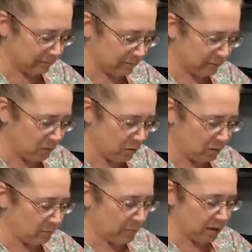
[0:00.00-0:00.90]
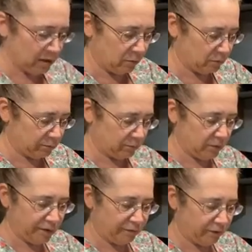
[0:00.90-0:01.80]
Small, big,
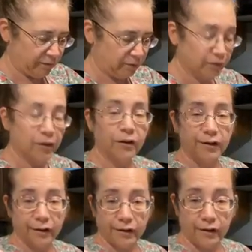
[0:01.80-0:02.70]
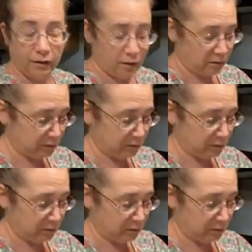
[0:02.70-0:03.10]
whatever. They're gonna cook.